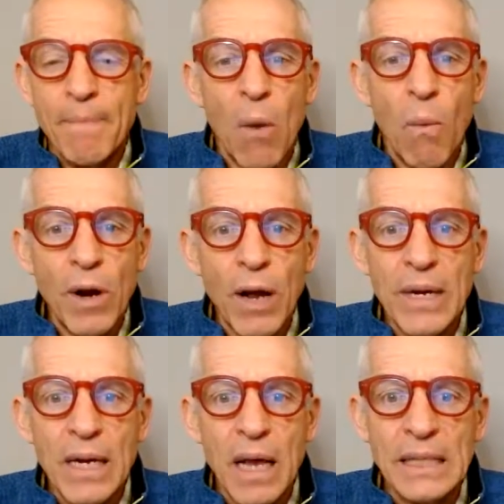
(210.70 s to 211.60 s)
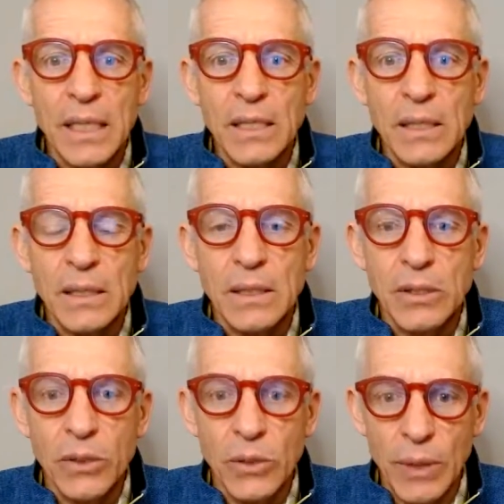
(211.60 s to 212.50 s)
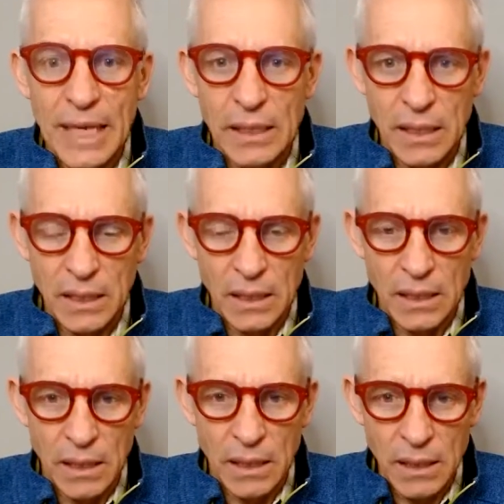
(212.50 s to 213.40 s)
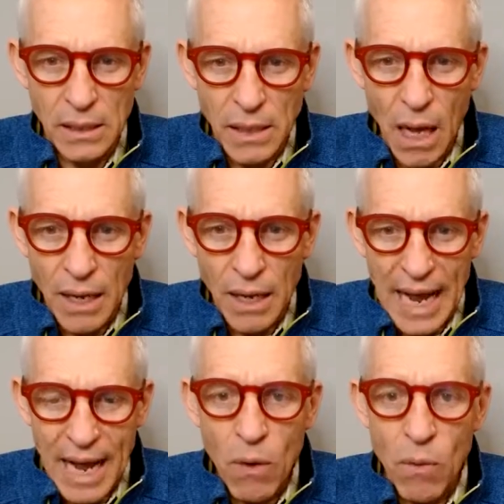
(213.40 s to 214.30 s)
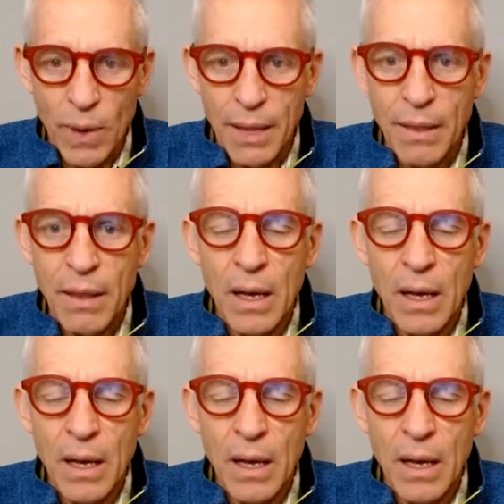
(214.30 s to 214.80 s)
What I would like to do is to start out with